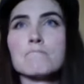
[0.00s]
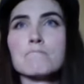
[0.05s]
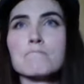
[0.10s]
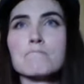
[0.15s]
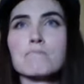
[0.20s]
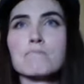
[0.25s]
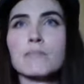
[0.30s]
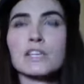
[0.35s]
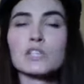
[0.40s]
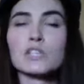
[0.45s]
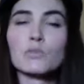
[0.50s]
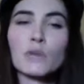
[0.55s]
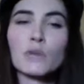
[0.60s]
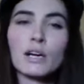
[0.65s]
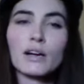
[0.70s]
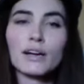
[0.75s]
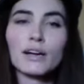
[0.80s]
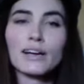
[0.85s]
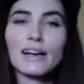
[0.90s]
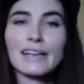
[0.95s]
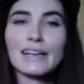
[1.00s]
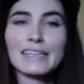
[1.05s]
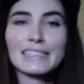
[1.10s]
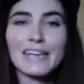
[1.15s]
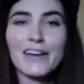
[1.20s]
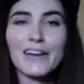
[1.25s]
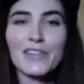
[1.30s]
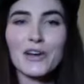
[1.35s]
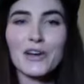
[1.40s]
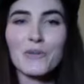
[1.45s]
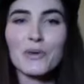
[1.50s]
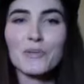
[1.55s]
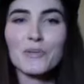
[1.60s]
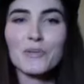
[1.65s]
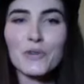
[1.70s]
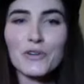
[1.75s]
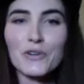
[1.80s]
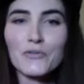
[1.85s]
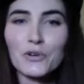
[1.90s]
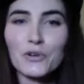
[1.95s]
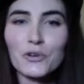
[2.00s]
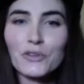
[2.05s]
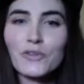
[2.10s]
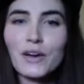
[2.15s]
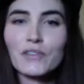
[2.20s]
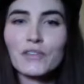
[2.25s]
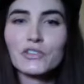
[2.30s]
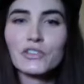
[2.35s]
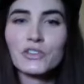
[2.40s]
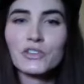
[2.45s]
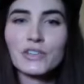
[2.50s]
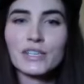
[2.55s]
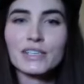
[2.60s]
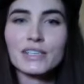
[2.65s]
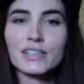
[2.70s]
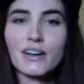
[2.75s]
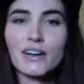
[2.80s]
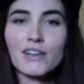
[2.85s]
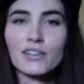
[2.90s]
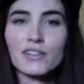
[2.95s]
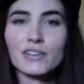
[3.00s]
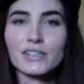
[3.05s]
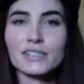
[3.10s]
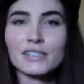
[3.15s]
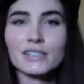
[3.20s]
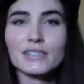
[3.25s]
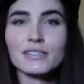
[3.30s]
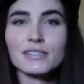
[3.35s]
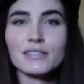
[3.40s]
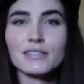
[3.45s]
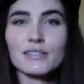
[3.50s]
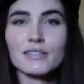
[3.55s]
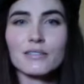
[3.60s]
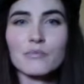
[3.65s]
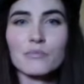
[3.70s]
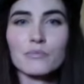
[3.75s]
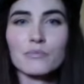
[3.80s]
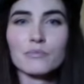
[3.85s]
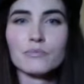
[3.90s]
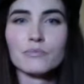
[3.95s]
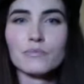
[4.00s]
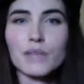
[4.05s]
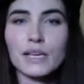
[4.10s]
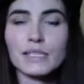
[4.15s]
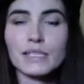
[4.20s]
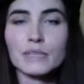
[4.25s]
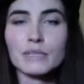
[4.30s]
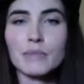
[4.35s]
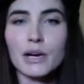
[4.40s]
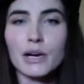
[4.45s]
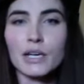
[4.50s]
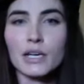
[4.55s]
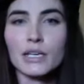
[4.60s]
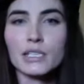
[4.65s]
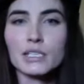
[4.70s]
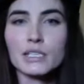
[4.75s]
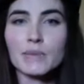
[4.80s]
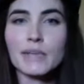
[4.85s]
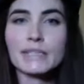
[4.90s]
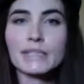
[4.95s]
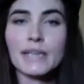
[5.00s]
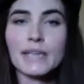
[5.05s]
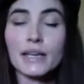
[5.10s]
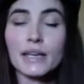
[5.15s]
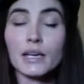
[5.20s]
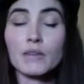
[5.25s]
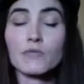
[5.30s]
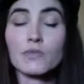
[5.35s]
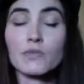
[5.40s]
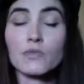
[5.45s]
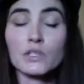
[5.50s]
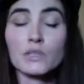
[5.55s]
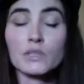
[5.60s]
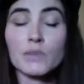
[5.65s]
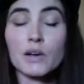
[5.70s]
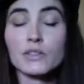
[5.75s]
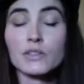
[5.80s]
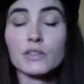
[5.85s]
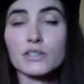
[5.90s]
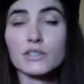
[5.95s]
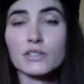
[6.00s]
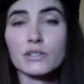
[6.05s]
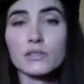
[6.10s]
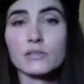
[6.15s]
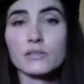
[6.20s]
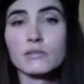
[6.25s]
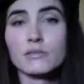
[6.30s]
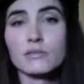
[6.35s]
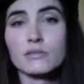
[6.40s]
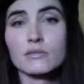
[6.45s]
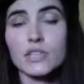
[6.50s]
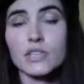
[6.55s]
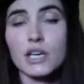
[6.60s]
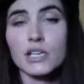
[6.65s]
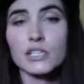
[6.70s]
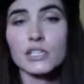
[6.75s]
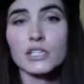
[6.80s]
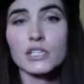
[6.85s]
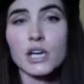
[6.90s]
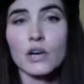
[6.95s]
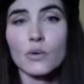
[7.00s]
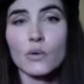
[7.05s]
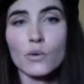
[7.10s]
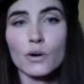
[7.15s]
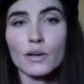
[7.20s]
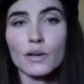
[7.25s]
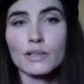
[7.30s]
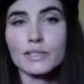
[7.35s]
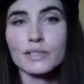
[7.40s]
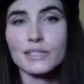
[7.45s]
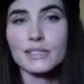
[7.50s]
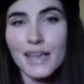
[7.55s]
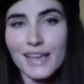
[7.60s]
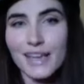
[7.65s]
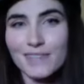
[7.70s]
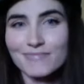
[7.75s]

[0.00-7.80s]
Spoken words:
let's work on cutting down that $1.45 trillion as Americans by signing up for SponsorChange.org today.